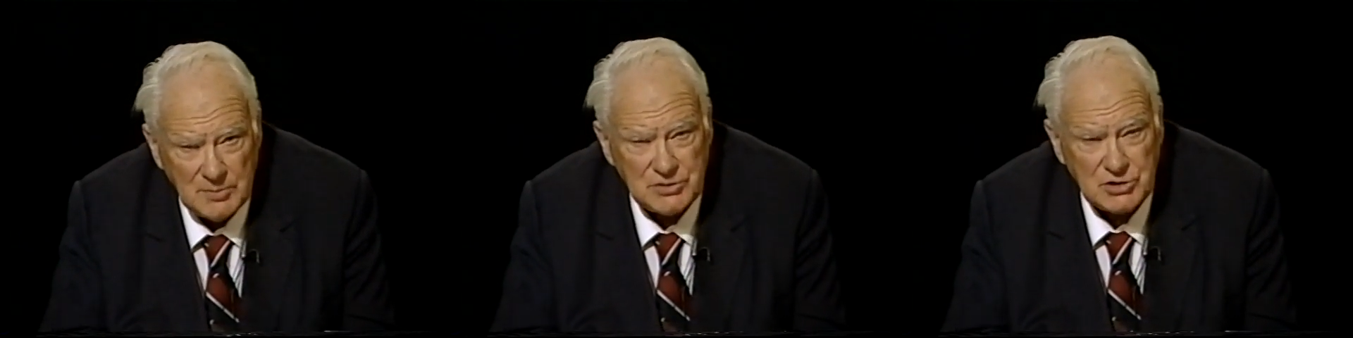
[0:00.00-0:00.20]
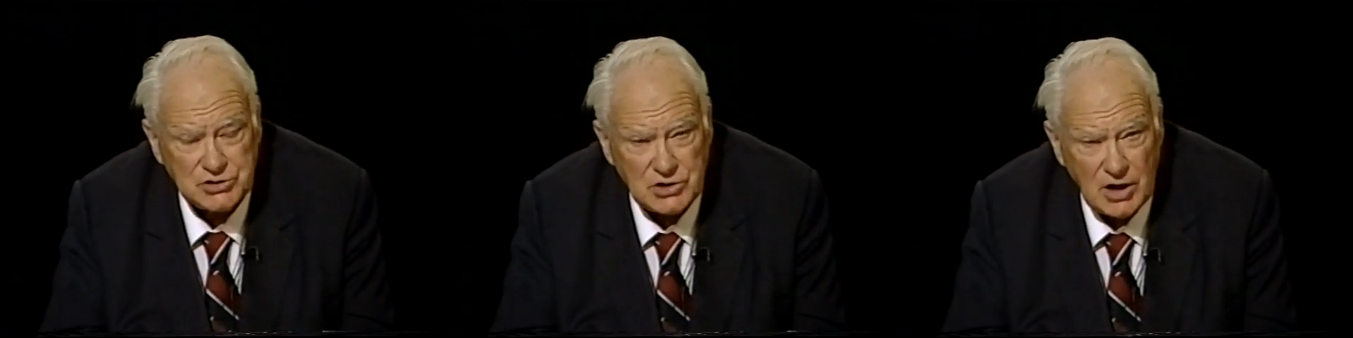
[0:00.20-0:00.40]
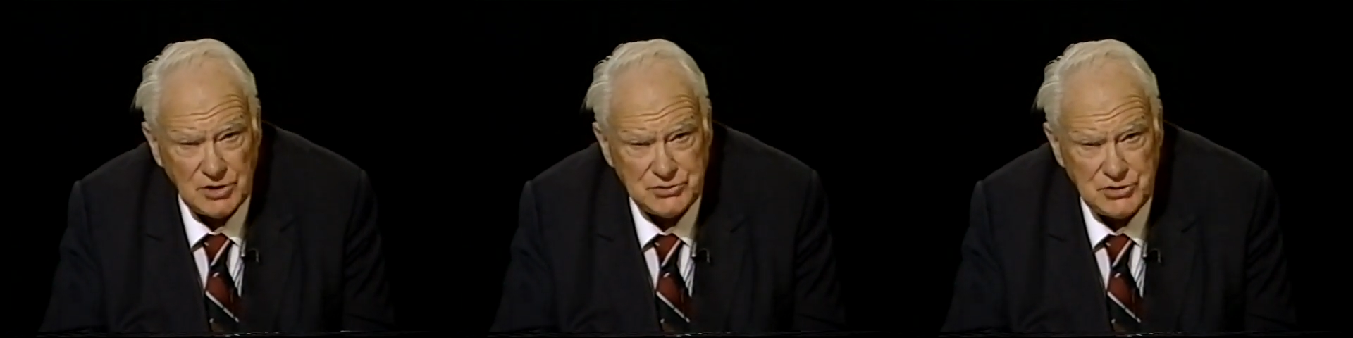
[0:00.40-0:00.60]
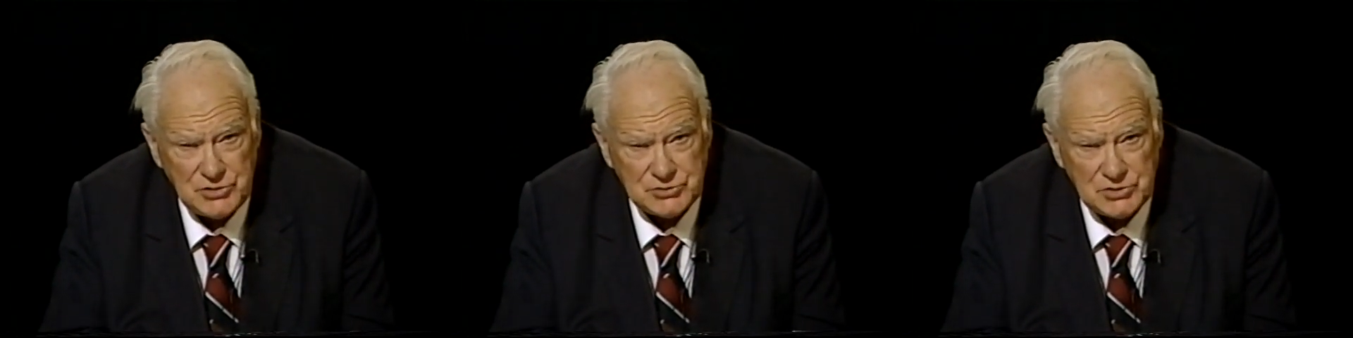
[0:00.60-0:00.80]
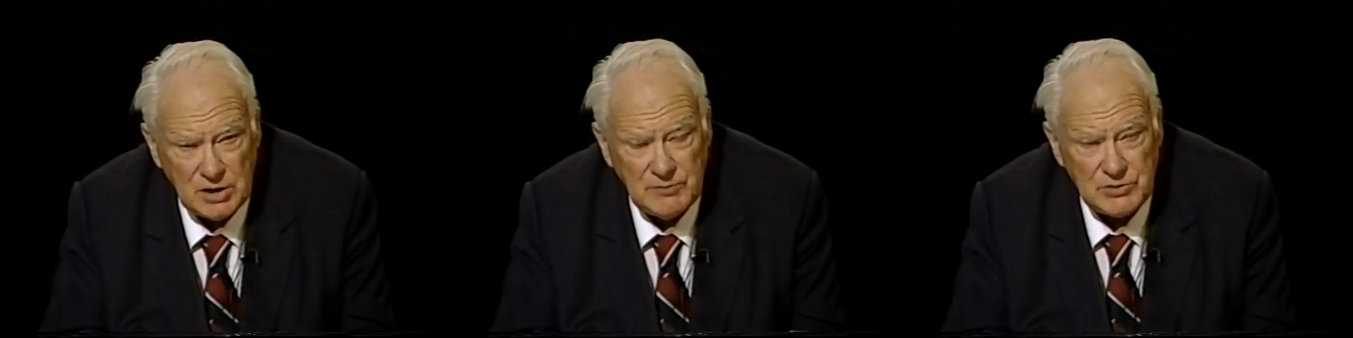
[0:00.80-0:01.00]
But the
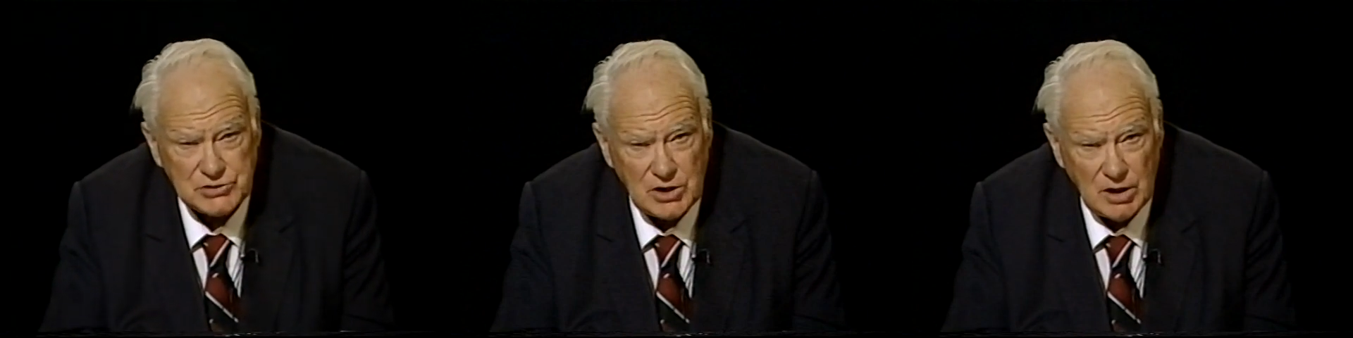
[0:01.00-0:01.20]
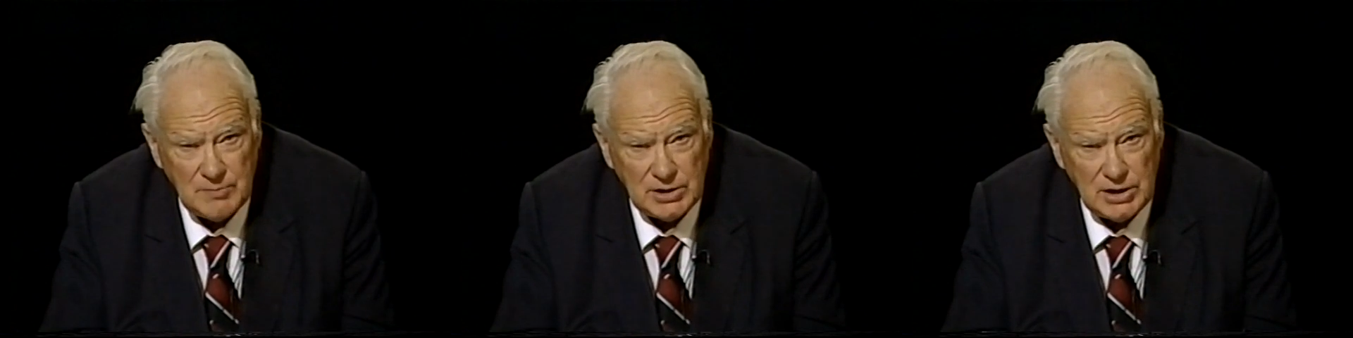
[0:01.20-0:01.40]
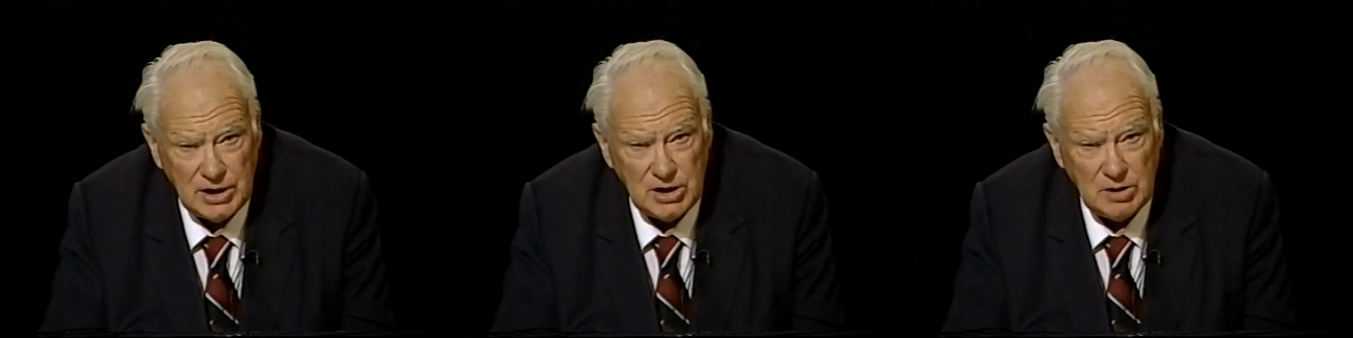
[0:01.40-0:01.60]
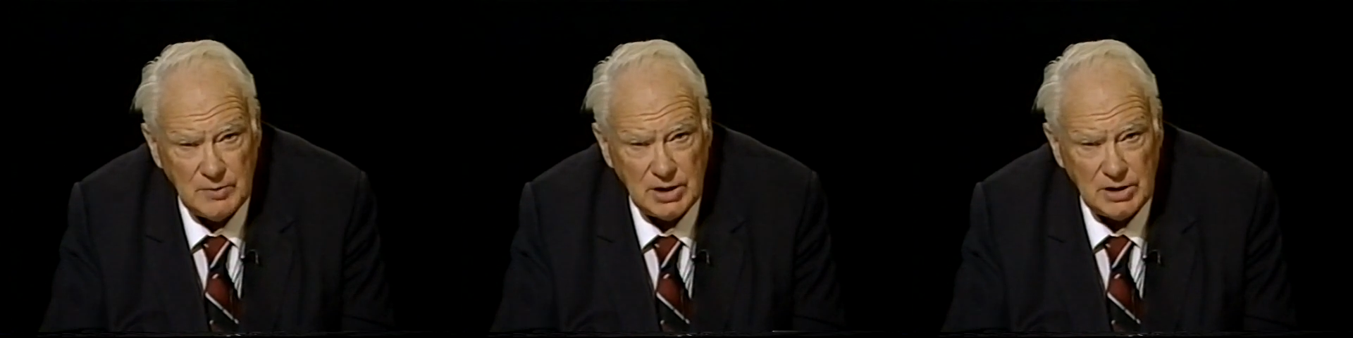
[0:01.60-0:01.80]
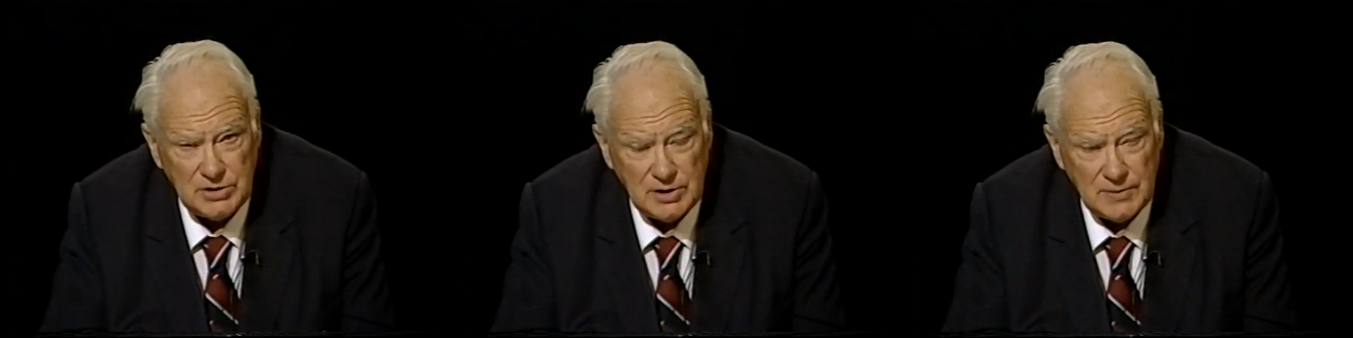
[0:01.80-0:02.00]
chances of its coming
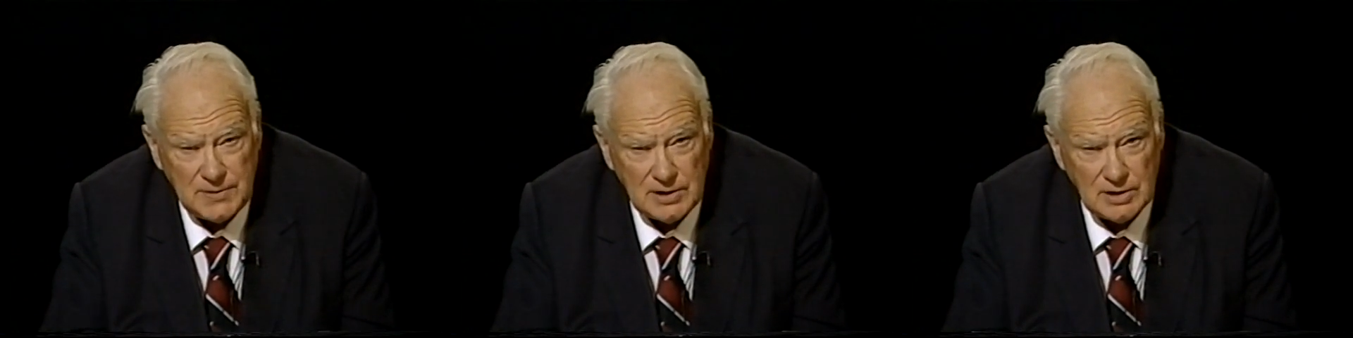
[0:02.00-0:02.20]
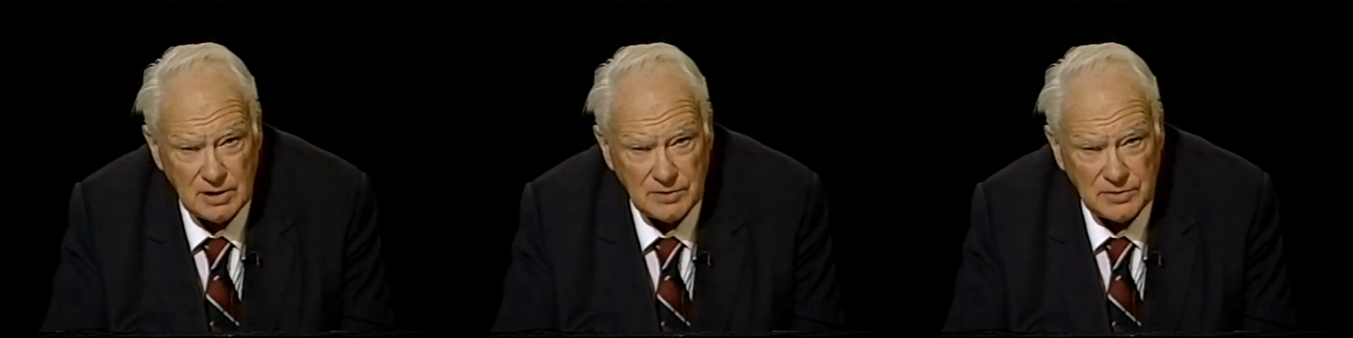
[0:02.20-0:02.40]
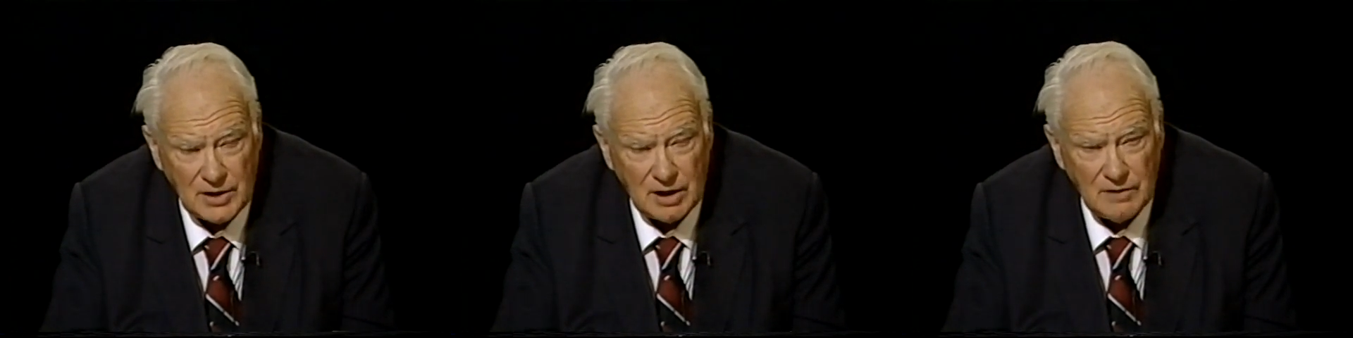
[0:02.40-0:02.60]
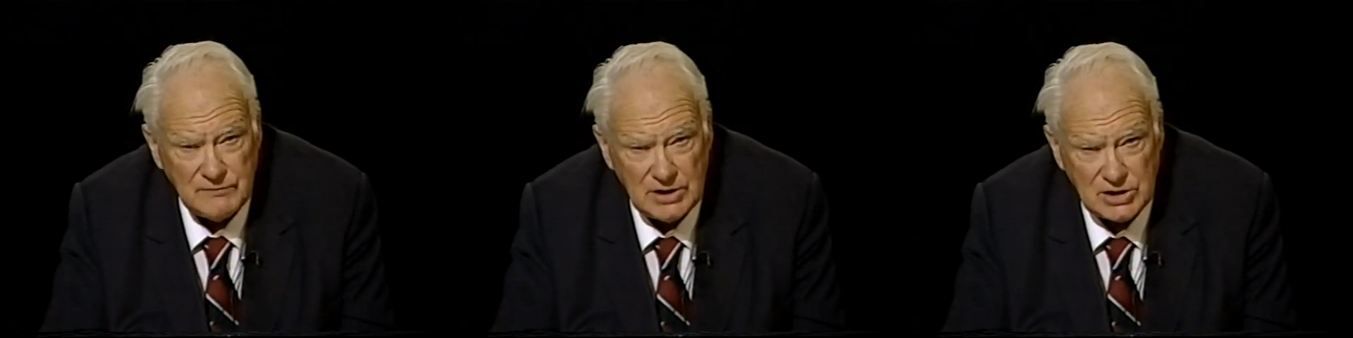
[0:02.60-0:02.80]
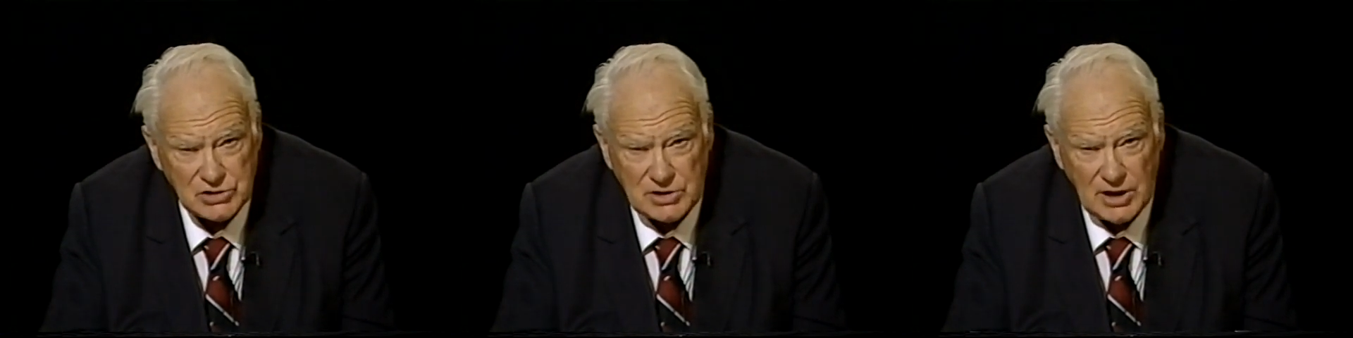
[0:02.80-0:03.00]
anywhere near the Earth
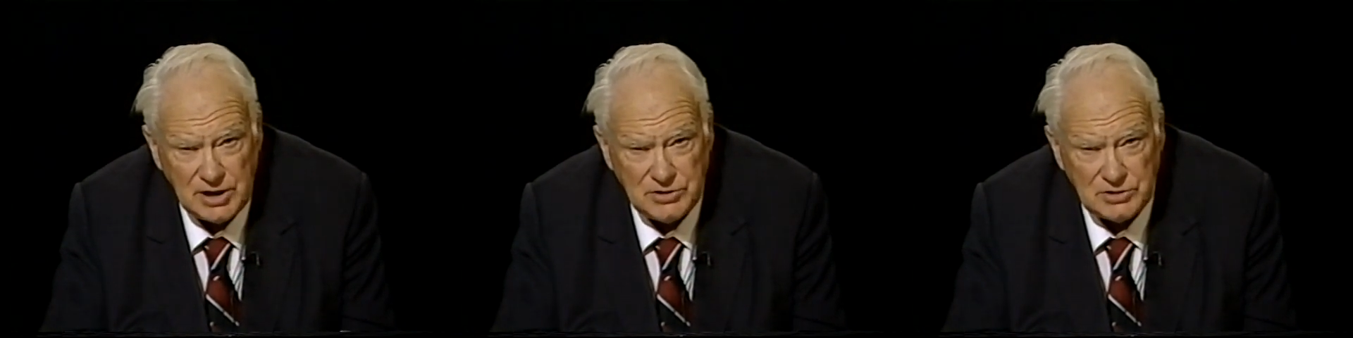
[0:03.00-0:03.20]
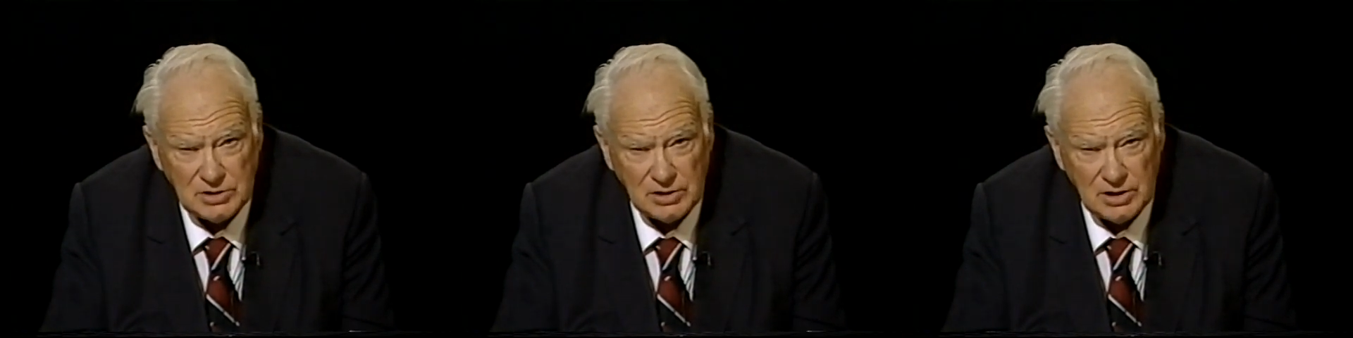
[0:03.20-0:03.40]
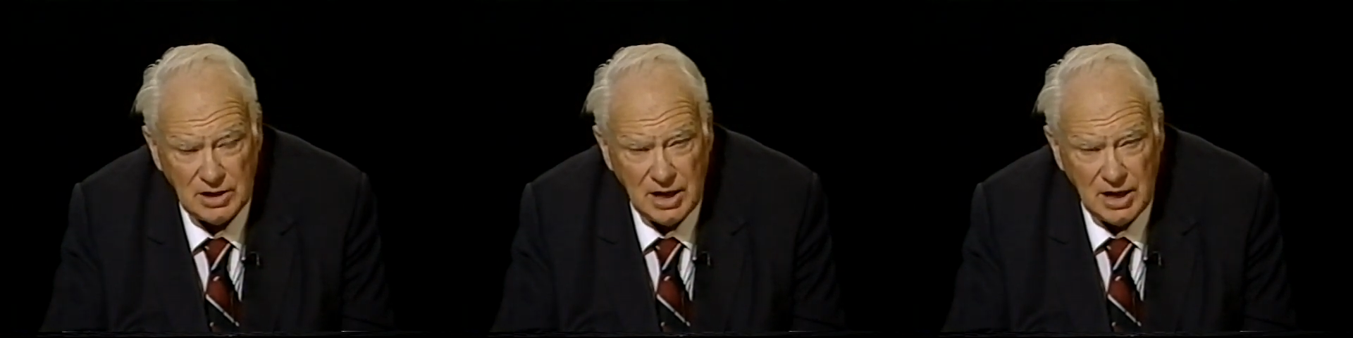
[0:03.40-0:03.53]
are very slight,